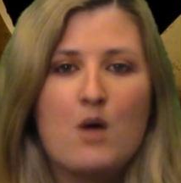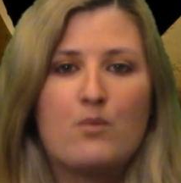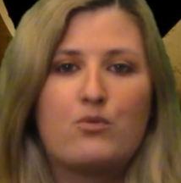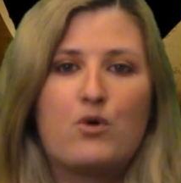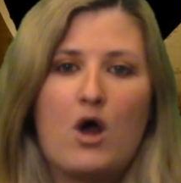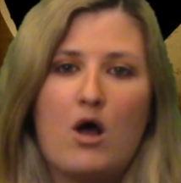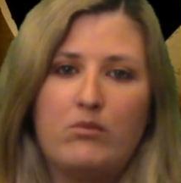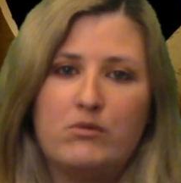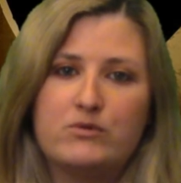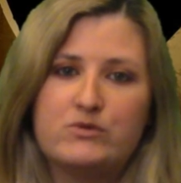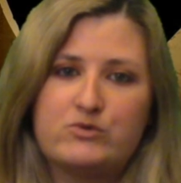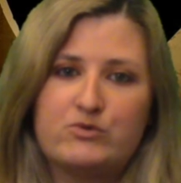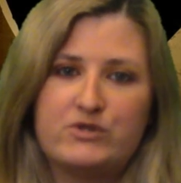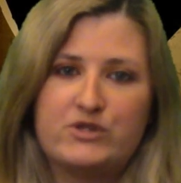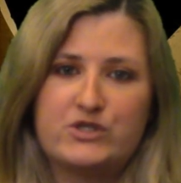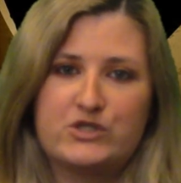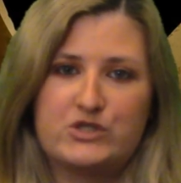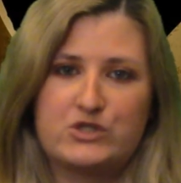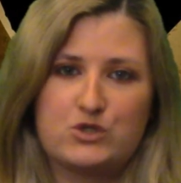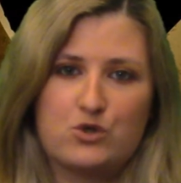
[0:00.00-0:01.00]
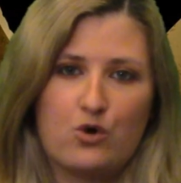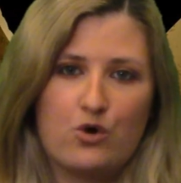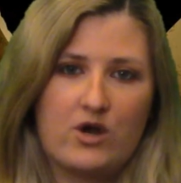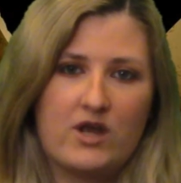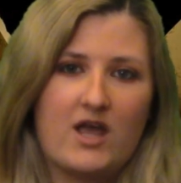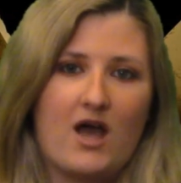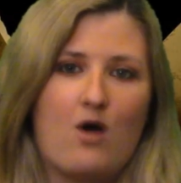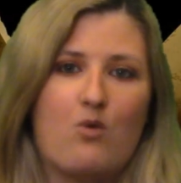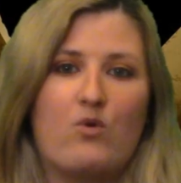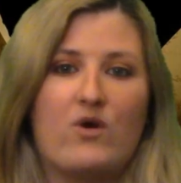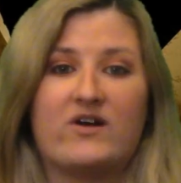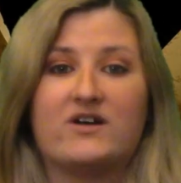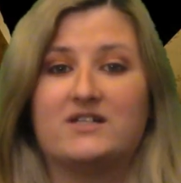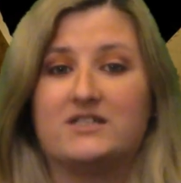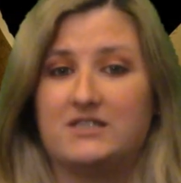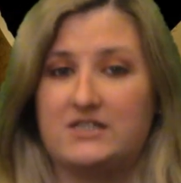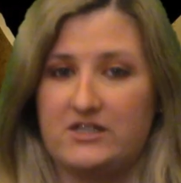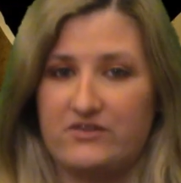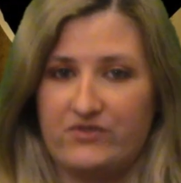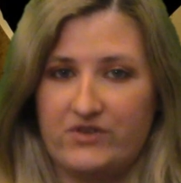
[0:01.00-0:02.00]
Problems with the story are where
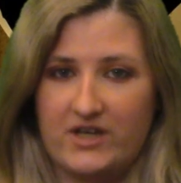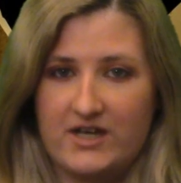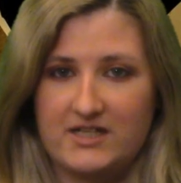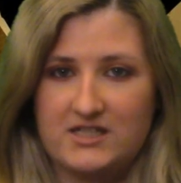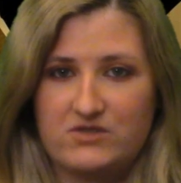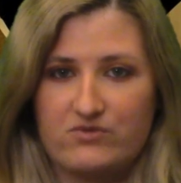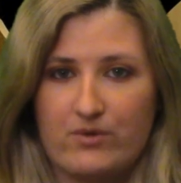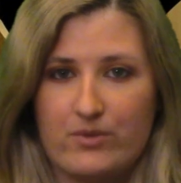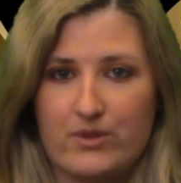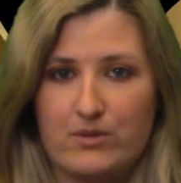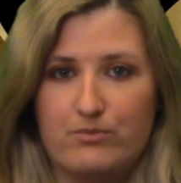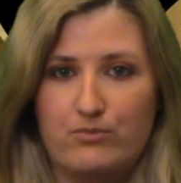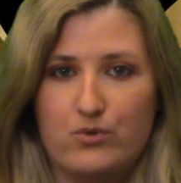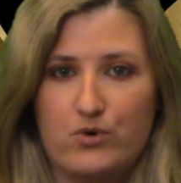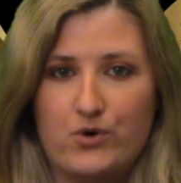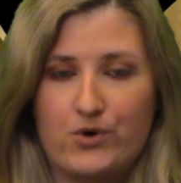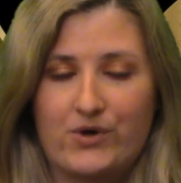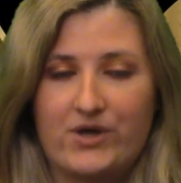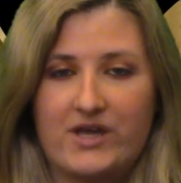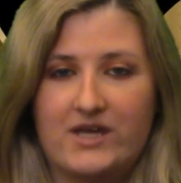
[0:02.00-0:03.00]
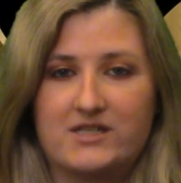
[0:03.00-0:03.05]
it deviates from the book.